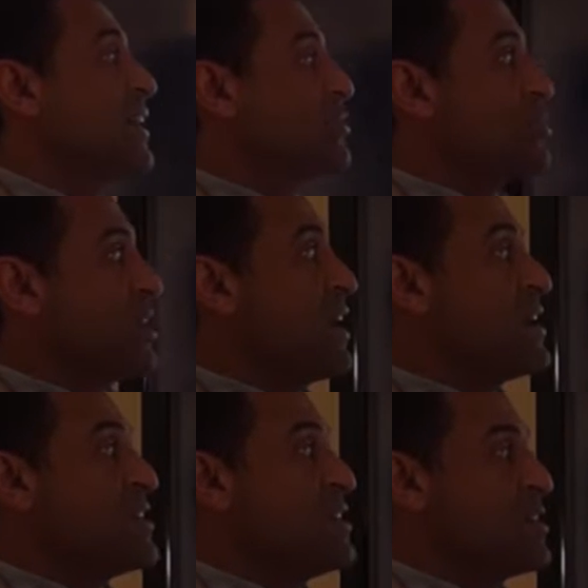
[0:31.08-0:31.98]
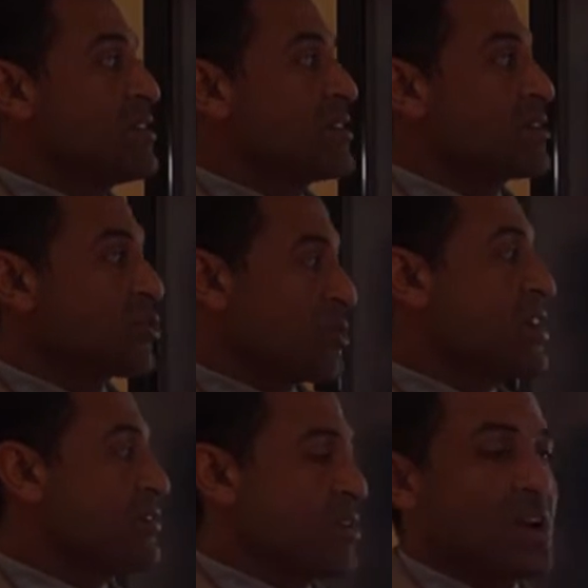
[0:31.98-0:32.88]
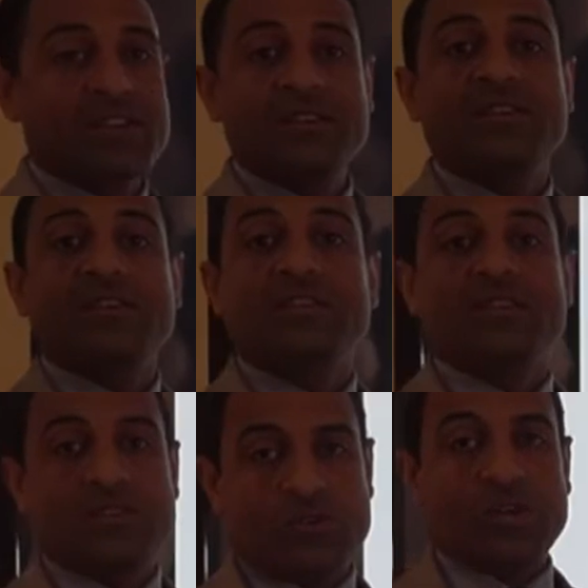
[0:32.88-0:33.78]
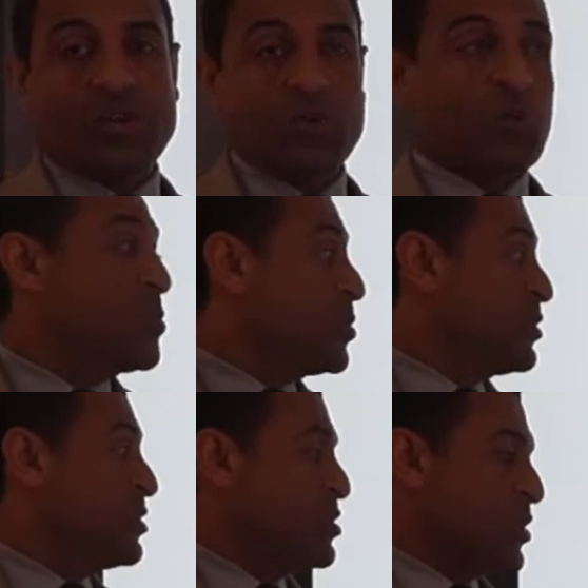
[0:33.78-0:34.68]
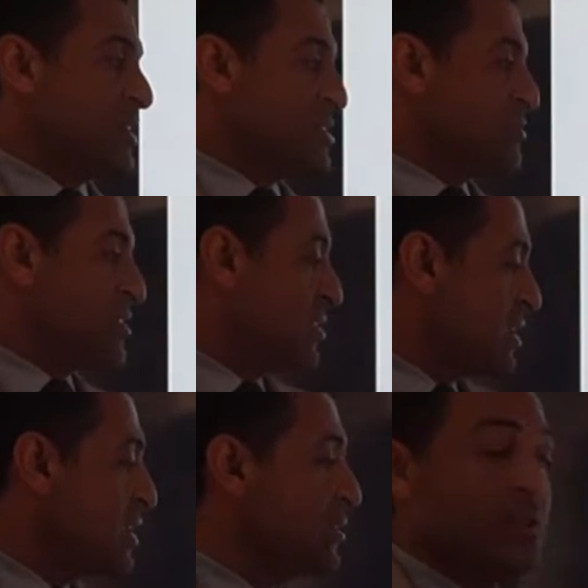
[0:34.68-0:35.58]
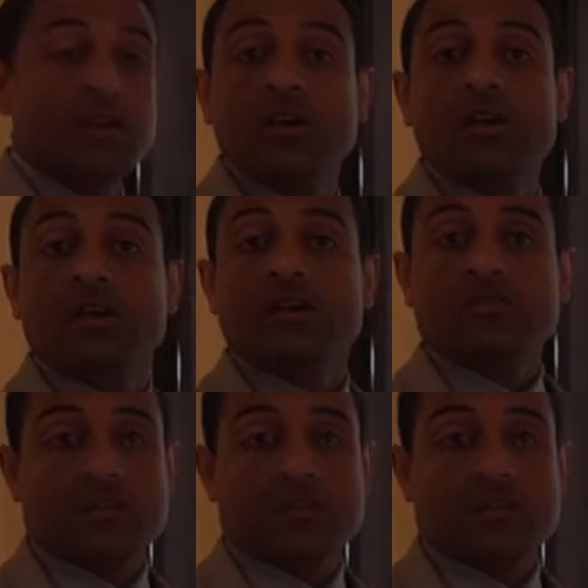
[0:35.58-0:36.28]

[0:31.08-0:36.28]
and today, grade 9, New Hello, Unit 17,